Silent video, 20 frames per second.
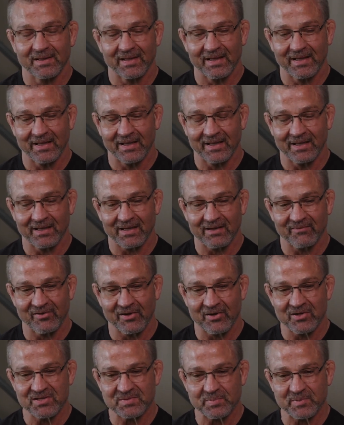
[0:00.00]
And I
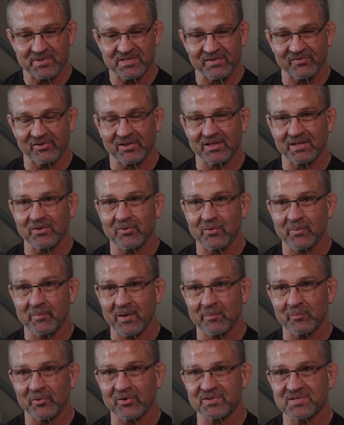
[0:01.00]
very specifically
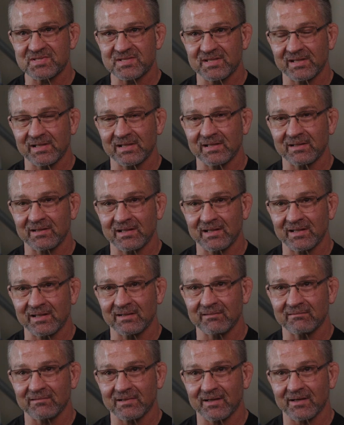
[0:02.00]
remember sitting in the
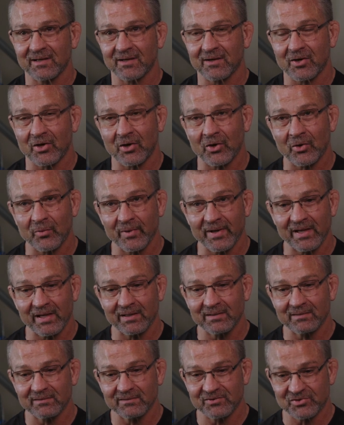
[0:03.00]

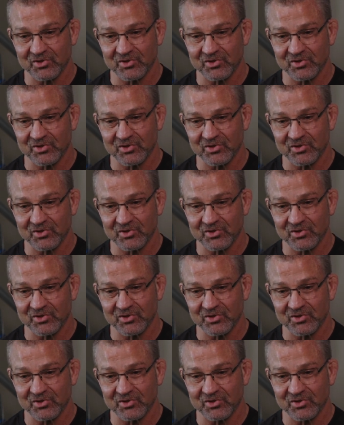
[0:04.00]
hallway,